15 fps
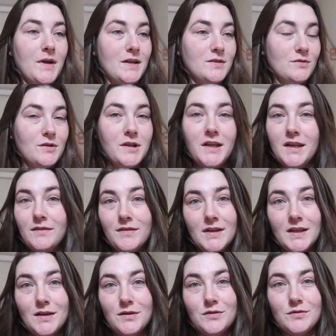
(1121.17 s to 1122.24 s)
I do cleaning
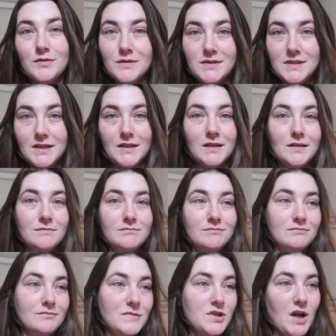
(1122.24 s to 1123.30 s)
videos
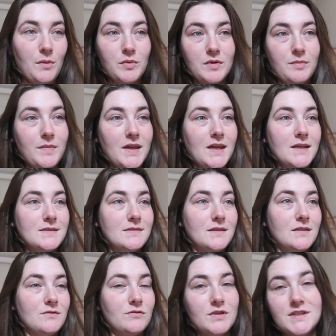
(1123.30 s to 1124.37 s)
and shop with me's
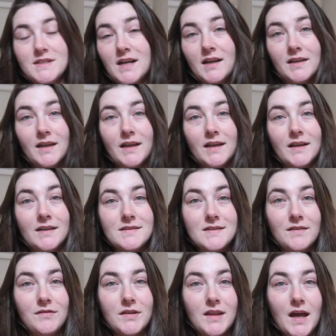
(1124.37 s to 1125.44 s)
and restocking and
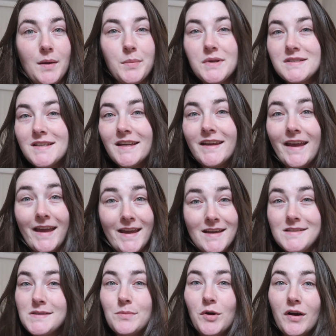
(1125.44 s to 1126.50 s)
stuff like that, but it's like
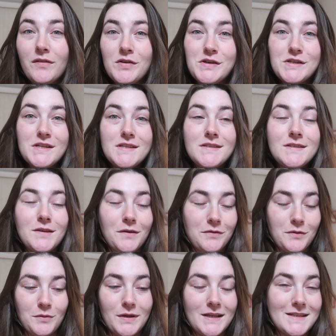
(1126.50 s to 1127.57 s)
ASMR version. So if
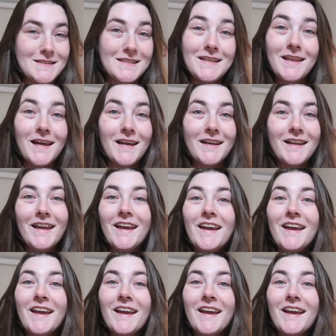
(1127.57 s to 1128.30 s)
you would like to see that,